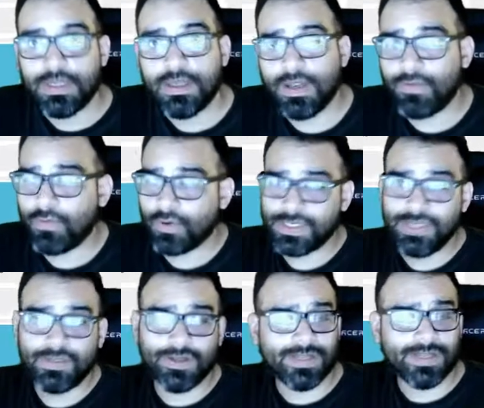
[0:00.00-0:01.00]
Now, of course, he
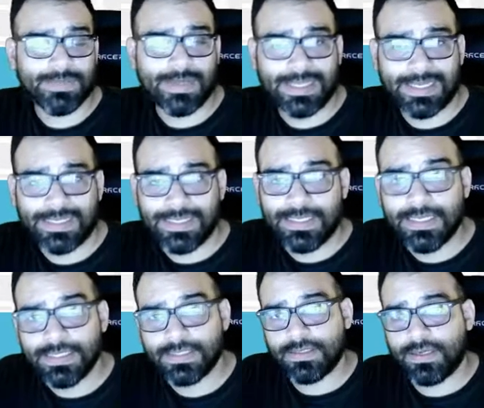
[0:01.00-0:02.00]
talked about that in his
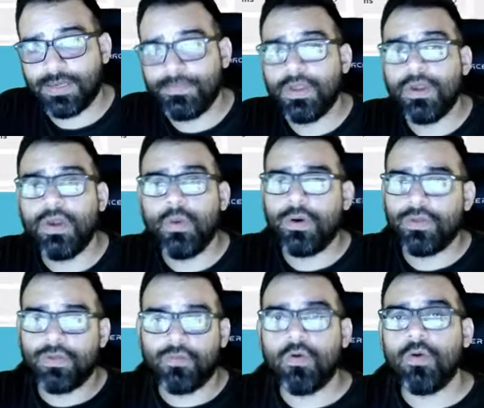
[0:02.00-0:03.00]
time, where the
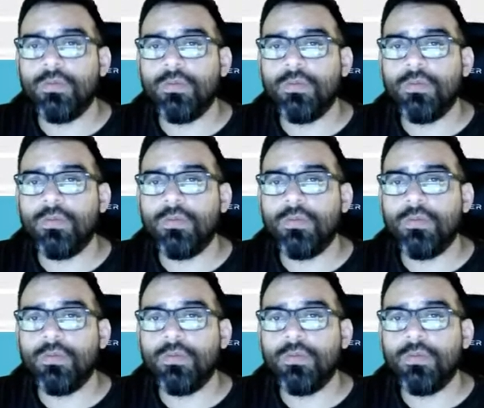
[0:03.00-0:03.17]
Roman